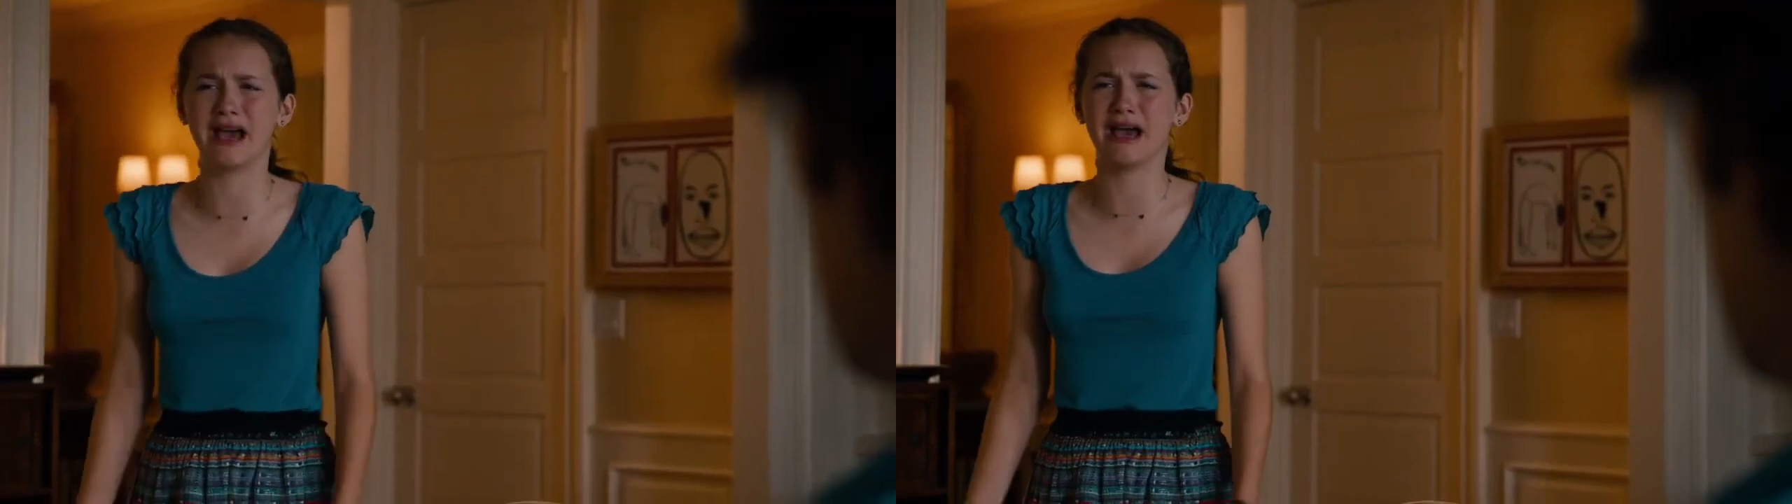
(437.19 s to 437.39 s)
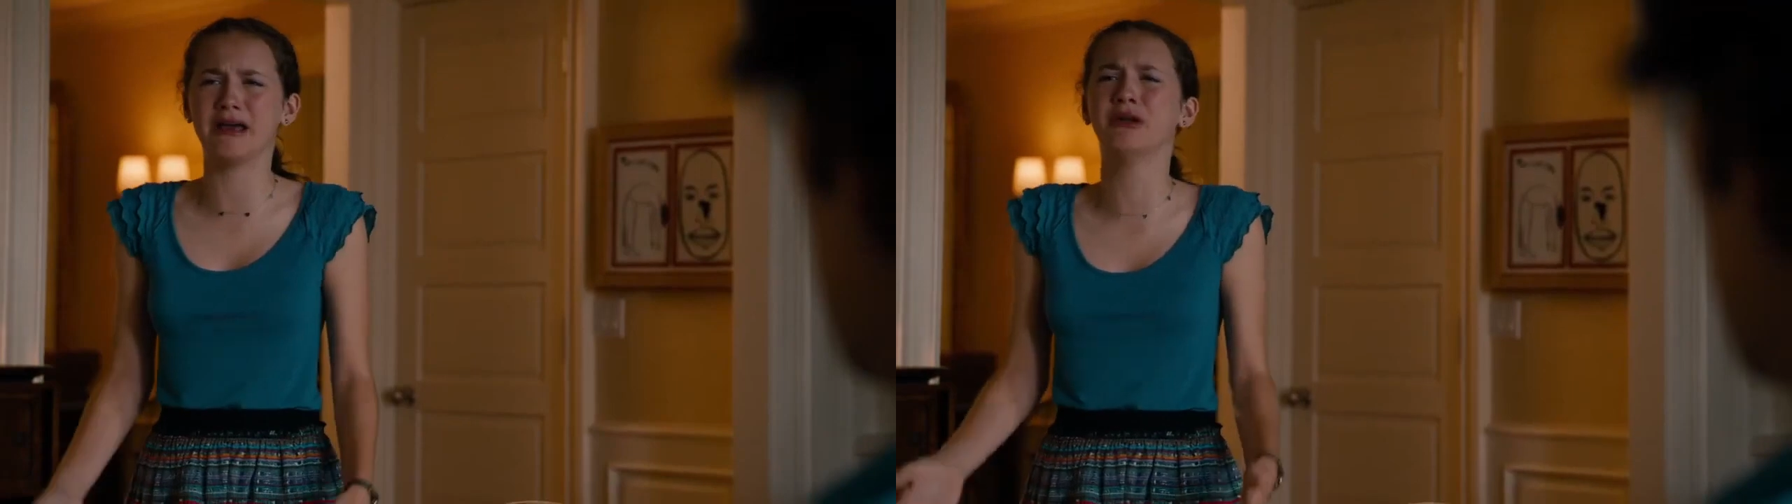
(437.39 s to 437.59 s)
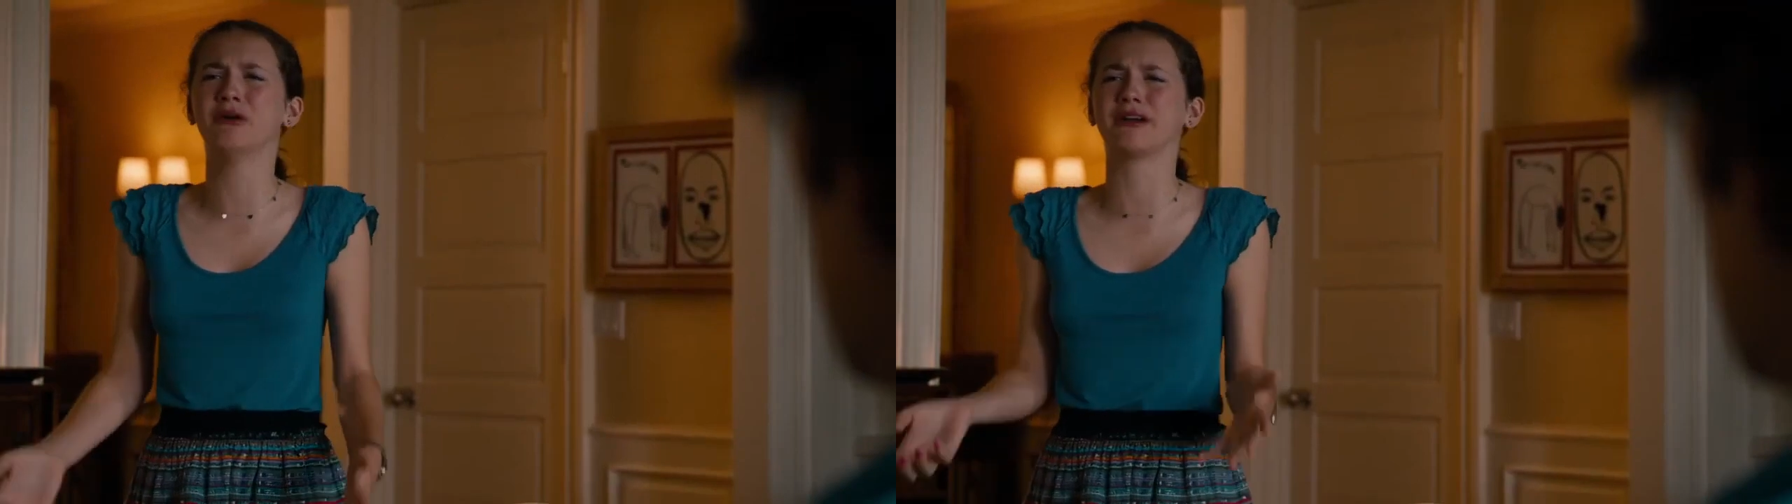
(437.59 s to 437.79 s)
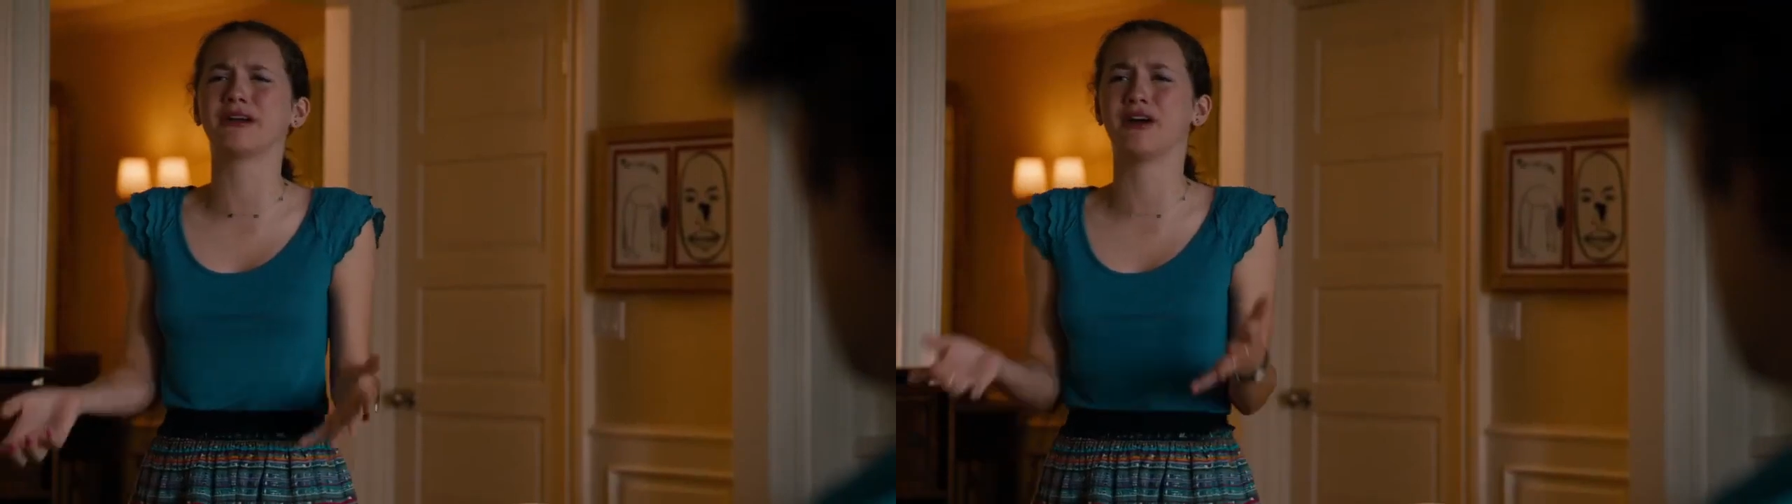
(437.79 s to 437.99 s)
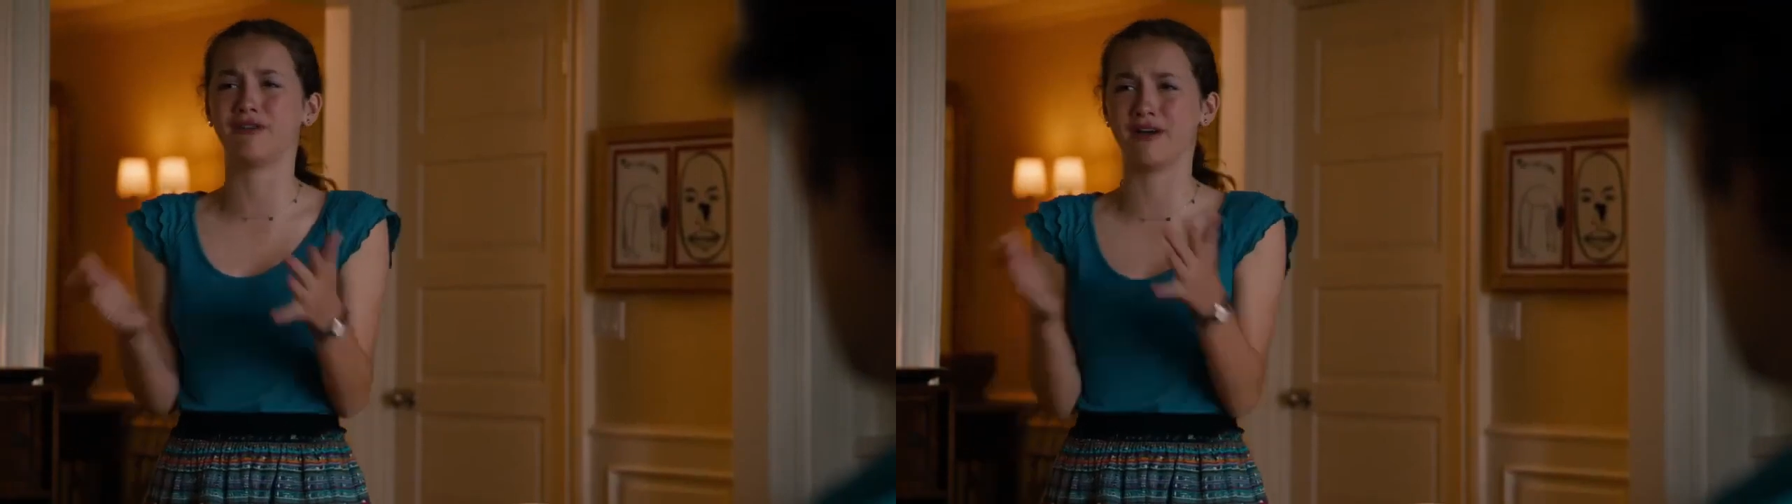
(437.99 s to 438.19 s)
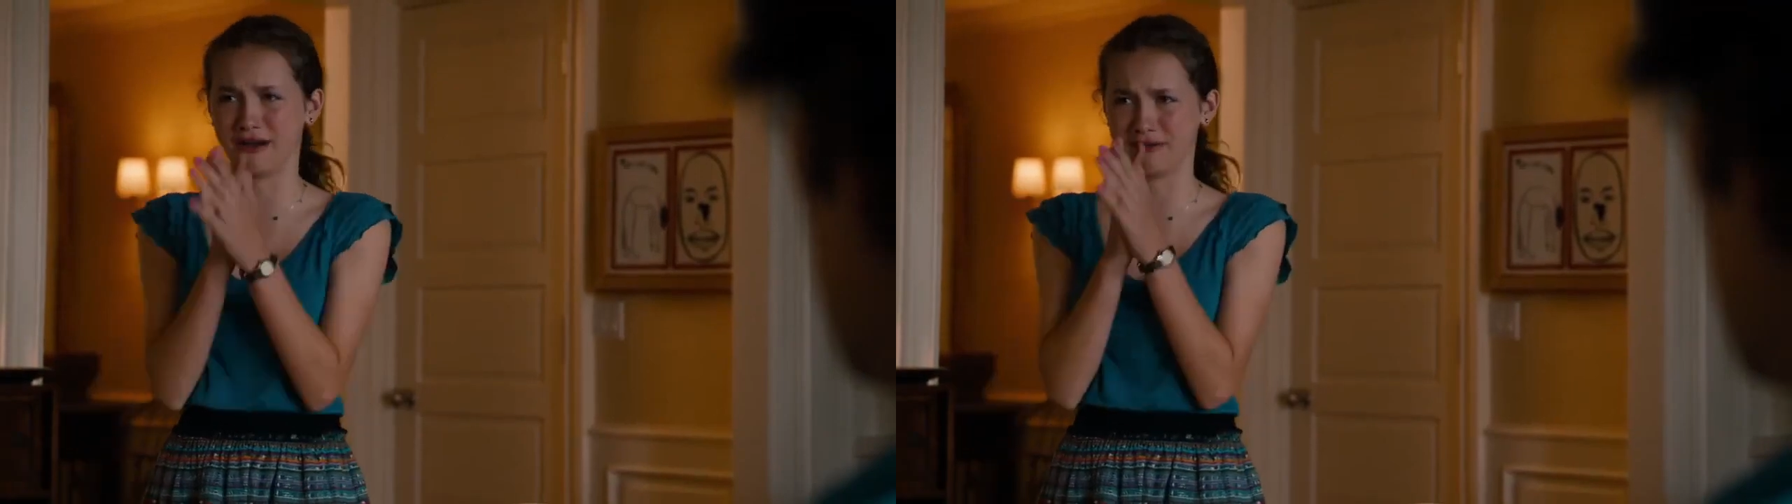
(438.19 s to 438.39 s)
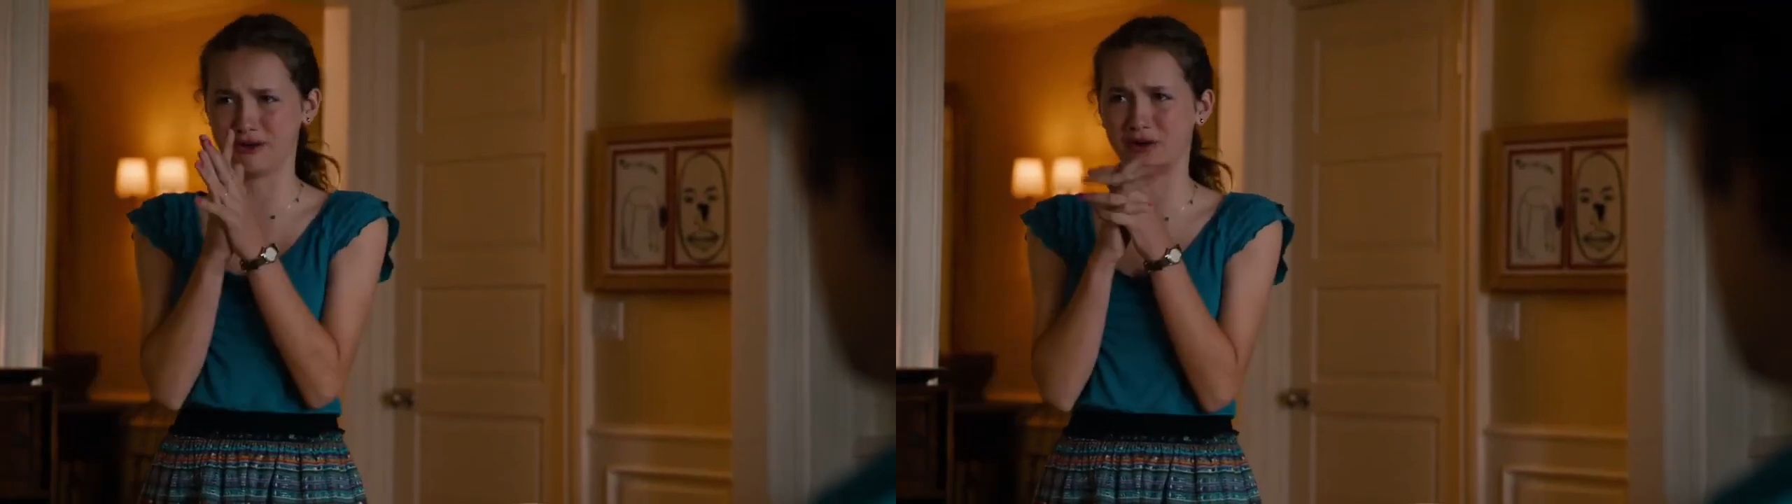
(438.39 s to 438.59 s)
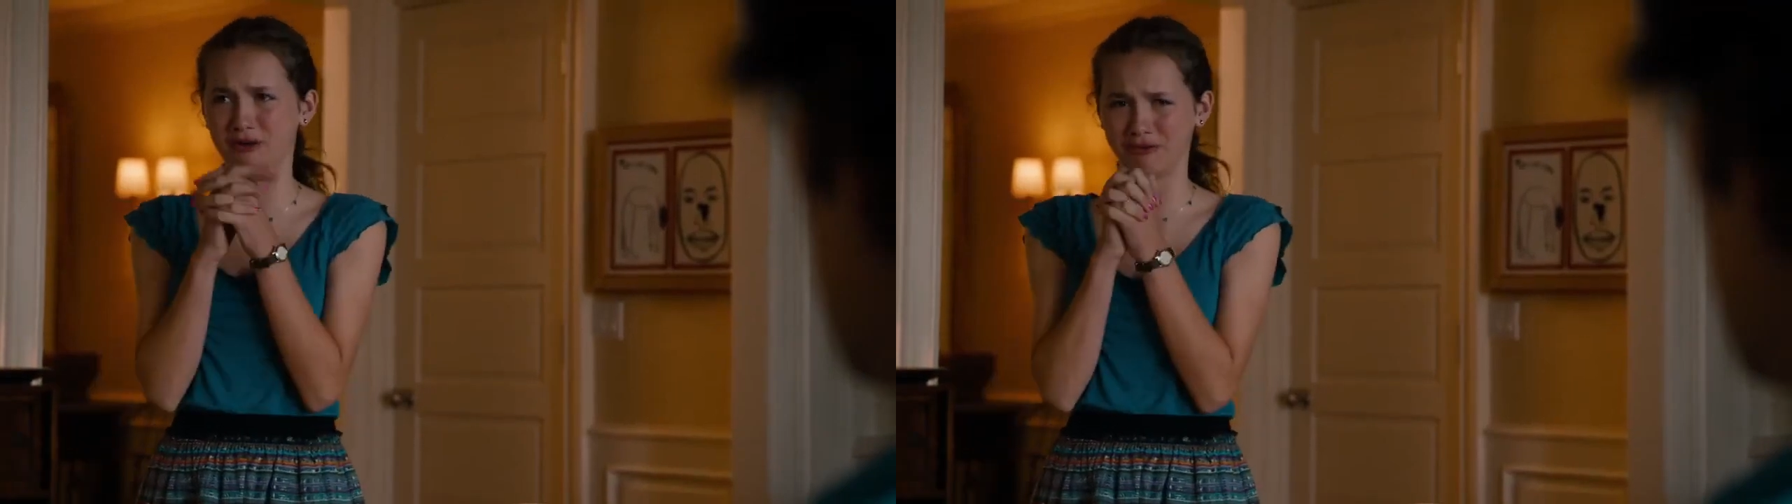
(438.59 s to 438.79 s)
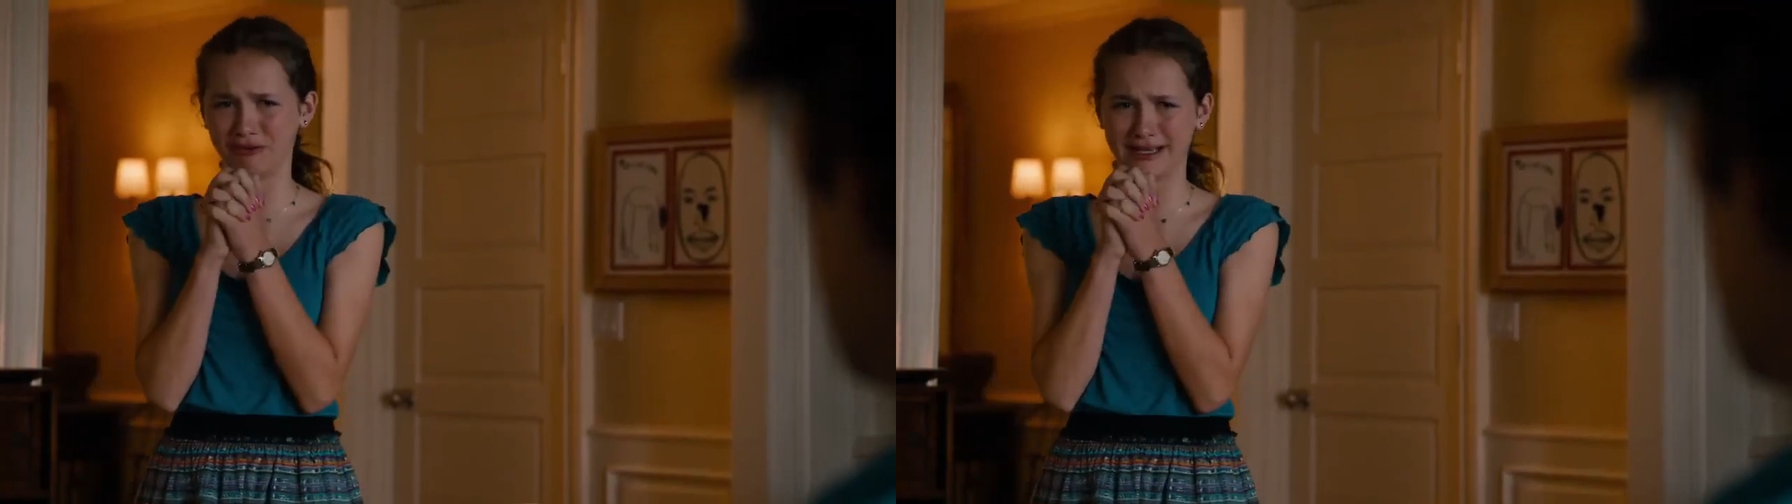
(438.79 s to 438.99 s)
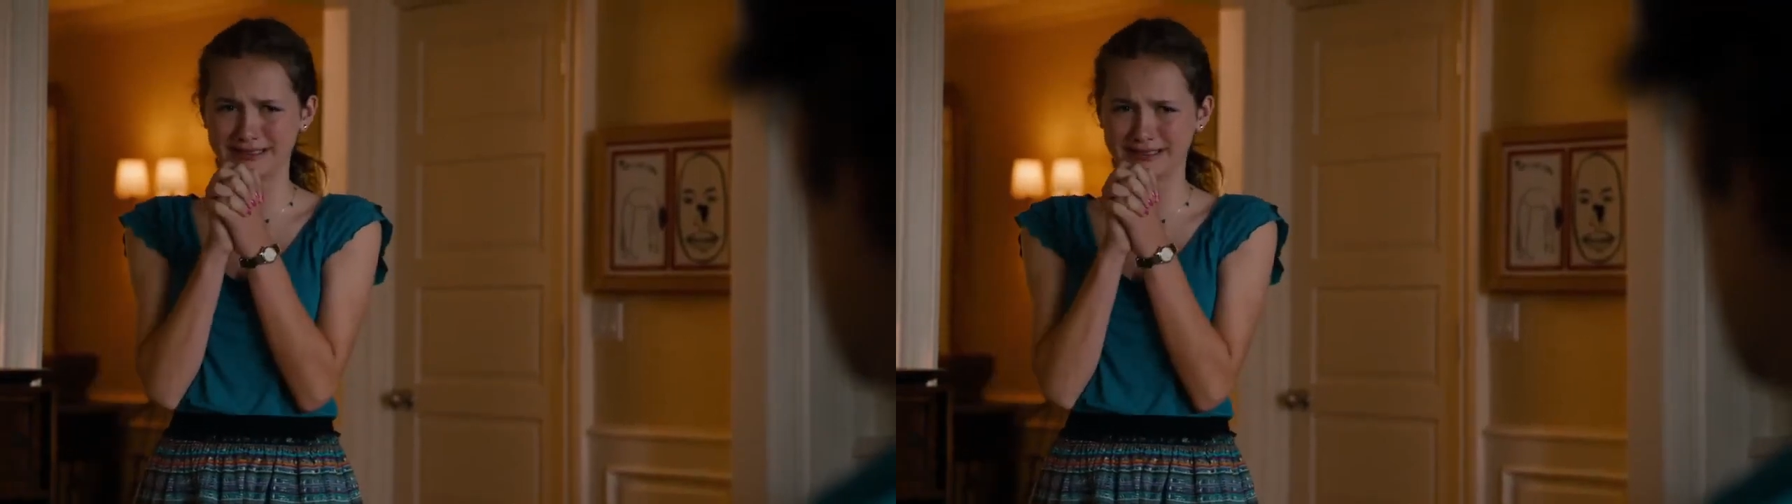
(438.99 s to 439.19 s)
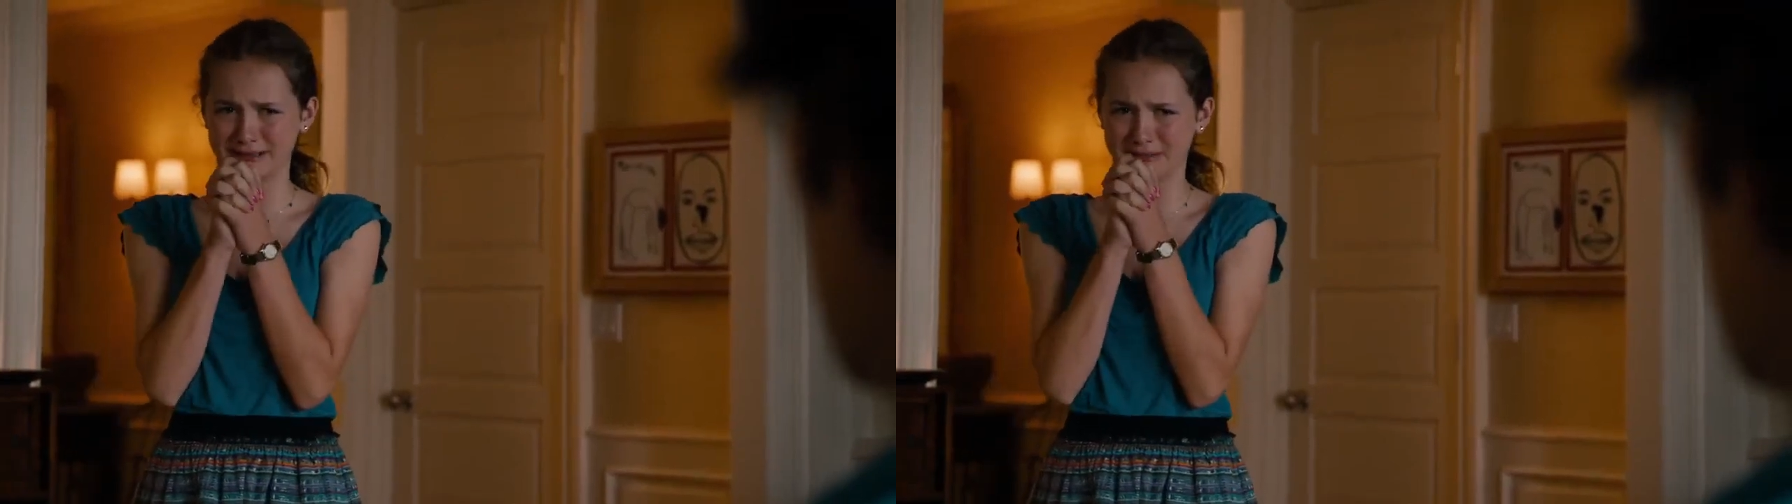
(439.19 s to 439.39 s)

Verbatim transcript: I don't care if I have no friends.